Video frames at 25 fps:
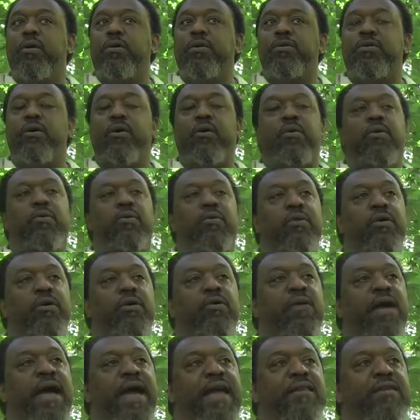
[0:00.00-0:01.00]
So
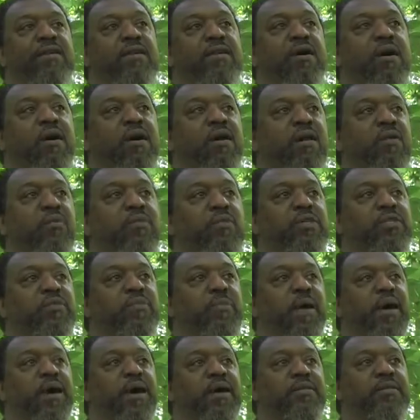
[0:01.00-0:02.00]
you had to call a
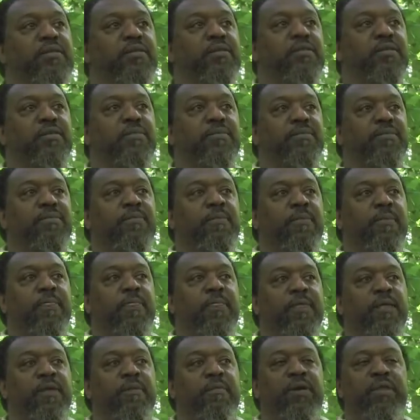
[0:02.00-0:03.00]
response,
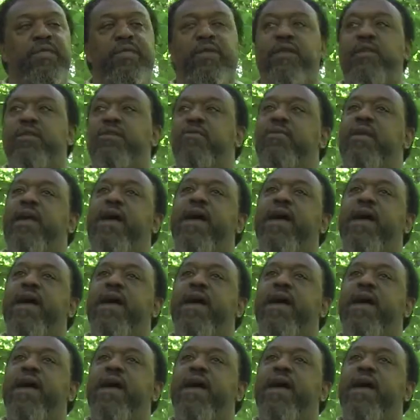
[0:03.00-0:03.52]
but then you